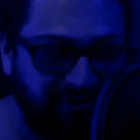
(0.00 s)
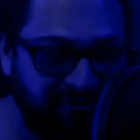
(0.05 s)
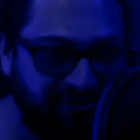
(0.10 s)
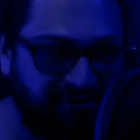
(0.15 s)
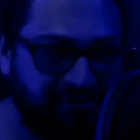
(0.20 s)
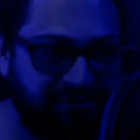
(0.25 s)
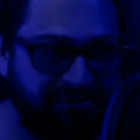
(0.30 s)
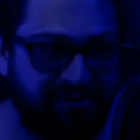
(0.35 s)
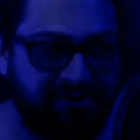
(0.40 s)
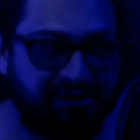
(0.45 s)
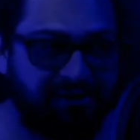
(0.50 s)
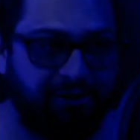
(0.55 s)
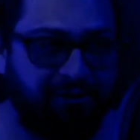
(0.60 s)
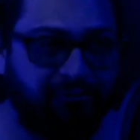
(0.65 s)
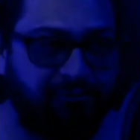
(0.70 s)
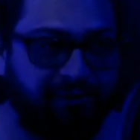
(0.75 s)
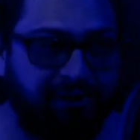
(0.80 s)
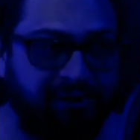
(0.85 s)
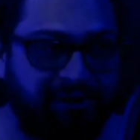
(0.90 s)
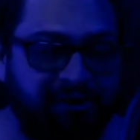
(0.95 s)
in a
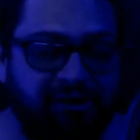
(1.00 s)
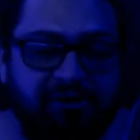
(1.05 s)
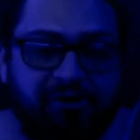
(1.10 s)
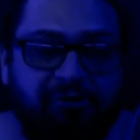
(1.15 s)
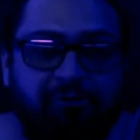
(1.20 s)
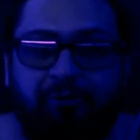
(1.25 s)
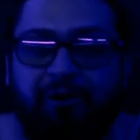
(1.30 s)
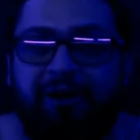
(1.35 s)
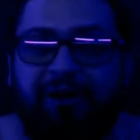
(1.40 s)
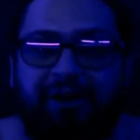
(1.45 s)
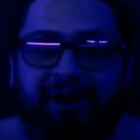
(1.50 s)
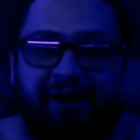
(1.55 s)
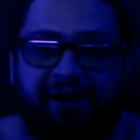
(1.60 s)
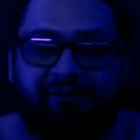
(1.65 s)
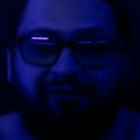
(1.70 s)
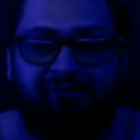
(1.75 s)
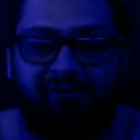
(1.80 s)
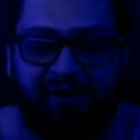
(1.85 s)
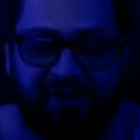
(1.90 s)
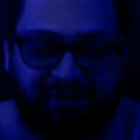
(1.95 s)
way kind
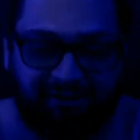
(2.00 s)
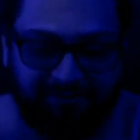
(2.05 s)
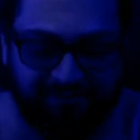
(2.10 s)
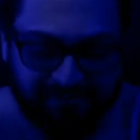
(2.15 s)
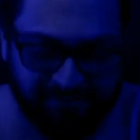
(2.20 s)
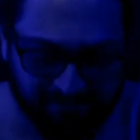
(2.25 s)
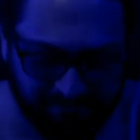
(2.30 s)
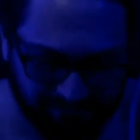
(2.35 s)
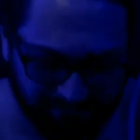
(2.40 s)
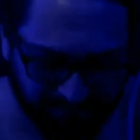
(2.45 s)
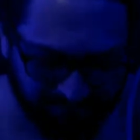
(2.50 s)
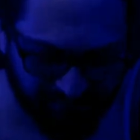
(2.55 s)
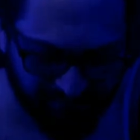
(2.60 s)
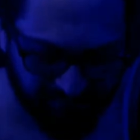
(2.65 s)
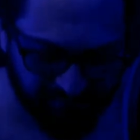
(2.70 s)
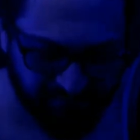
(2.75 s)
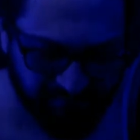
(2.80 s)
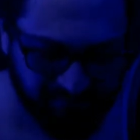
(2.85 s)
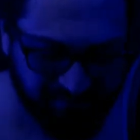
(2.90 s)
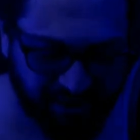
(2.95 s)
of like,
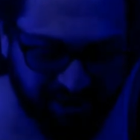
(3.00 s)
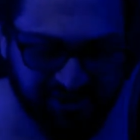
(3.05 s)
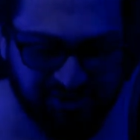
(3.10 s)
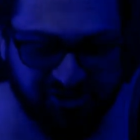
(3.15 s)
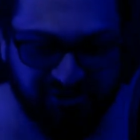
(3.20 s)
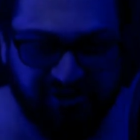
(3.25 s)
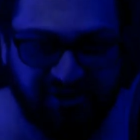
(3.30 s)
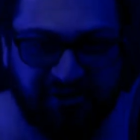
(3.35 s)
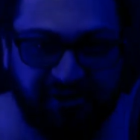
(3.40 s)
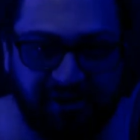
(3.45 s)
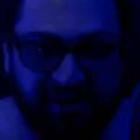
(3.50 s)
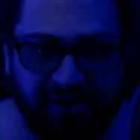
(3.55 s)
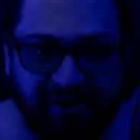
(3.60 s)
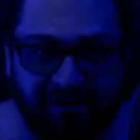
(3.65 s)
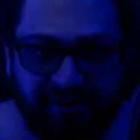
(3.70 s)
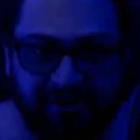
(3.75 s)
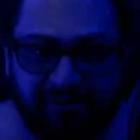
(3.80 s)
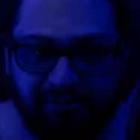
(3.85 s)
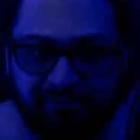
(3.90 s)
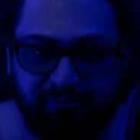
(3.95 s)
imagine like Honey,
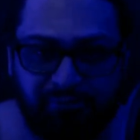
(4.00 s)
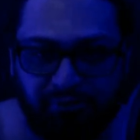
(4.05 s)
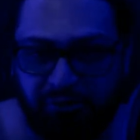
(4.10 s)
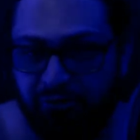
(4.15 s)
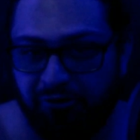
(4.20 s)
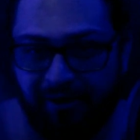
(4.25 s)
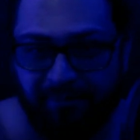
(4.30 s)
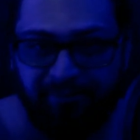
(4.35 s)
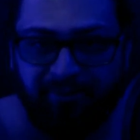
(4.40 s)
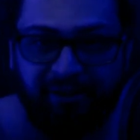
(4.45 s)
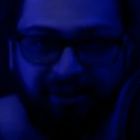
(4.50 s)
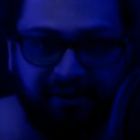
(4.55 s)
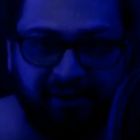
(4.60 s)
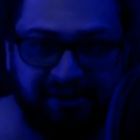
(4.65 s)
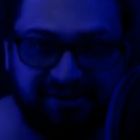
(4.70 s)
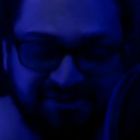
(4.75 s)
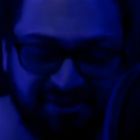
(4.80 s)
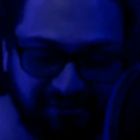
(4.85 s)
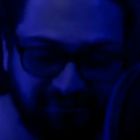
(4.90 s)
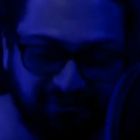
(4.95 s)
I Blew Up the
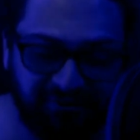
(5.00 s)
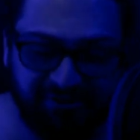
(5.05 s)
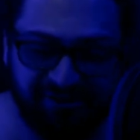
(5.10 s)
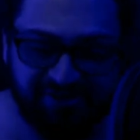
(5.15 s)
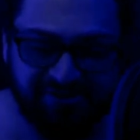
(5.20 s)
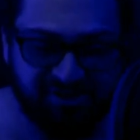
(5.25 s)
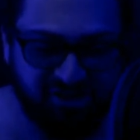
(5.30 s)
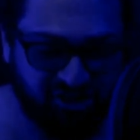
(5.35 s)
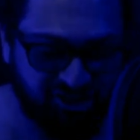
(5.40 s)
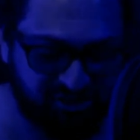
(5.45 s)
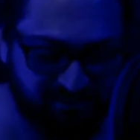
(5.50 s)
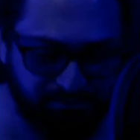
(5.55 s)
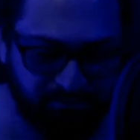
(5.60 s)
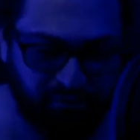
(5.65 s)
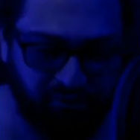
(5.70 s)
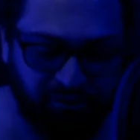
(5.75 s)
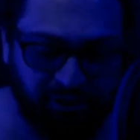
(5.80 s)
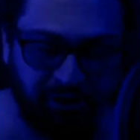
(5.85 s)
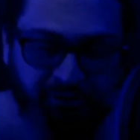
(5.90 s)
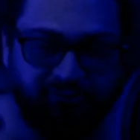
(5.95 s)
Kids. Everything's just
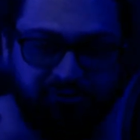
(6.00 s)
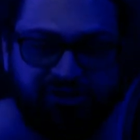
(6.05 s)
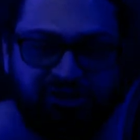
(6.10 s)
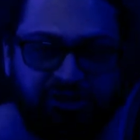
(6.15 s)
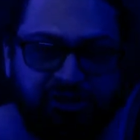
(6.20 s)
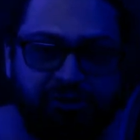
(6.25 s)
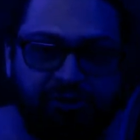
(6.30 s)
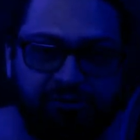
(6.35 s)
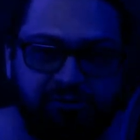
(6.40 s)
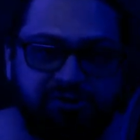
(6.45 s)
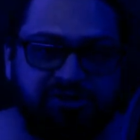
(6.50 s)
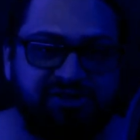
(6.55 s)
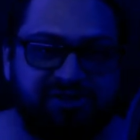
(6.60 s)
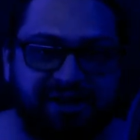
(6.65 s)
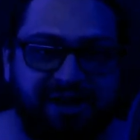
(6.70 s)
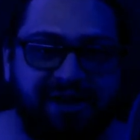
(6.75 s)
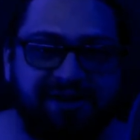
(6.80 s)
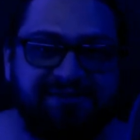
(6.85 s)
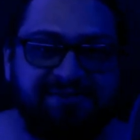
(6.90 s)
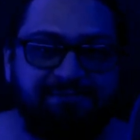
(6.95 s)
blown to huge
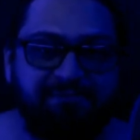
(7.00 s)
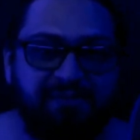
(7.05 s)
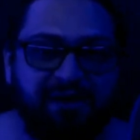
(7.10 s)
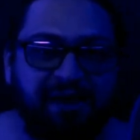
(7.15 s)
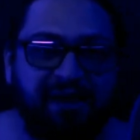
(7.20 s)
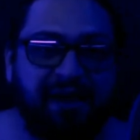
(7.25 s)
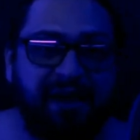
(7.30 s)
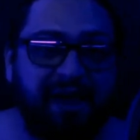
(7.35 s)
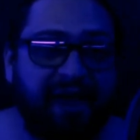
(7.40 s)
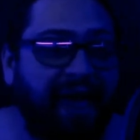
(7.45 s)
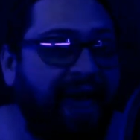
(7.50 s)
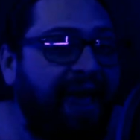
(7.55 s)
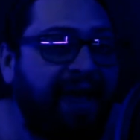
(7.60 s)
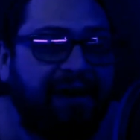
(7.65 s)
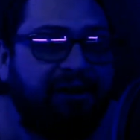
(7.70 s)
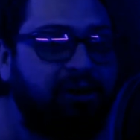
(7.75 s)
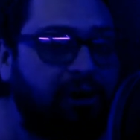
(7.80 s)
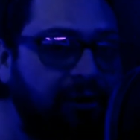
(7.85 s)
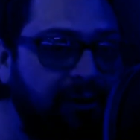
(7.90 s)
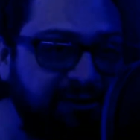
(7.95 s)
size
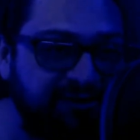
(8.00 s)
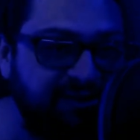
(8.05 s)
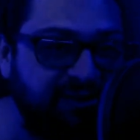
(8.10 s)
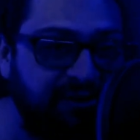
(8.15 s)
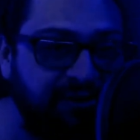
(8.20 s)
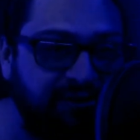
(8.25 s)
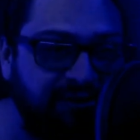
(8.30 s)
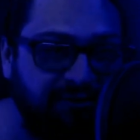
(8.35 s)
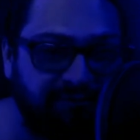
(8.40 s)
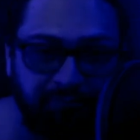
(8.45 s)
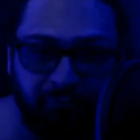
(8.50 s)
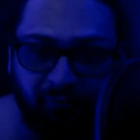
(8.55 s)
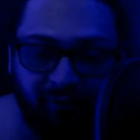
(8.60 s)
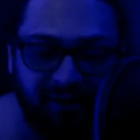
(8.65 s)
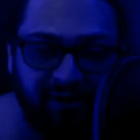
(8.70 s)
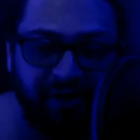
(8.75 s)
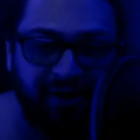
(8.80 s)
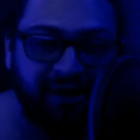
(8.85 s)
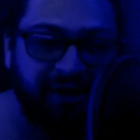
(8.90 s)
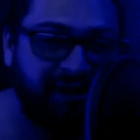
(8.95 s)
and altered.
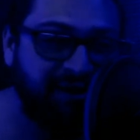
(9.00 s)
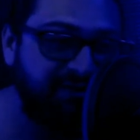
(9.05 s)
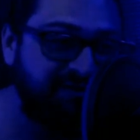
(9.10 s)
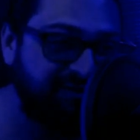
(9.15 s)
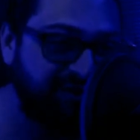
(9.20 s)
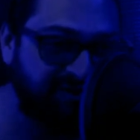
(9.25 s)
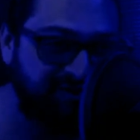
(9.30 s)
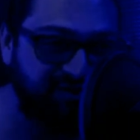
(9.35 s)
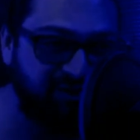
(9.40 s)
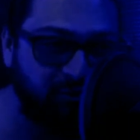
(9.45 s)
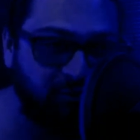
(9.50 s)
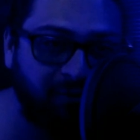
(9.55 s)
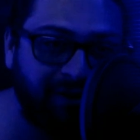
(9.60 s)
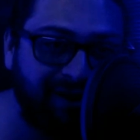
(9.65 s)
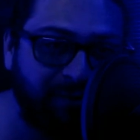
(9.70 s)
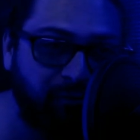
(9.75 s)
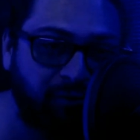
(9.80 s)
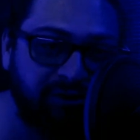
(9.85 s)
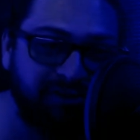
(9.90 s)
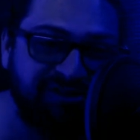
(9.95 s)
Insects are way
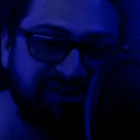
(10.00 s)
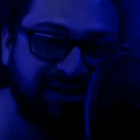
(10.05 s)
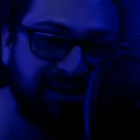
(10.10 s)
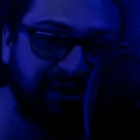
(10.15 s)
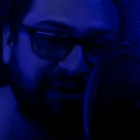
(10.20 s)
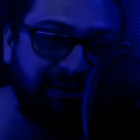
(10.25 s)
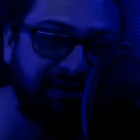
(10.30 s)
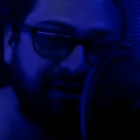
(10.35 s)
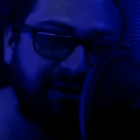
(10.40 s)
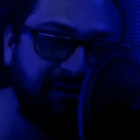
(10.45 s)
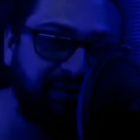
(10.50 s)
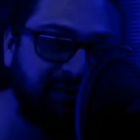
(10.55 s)
more psychedelic.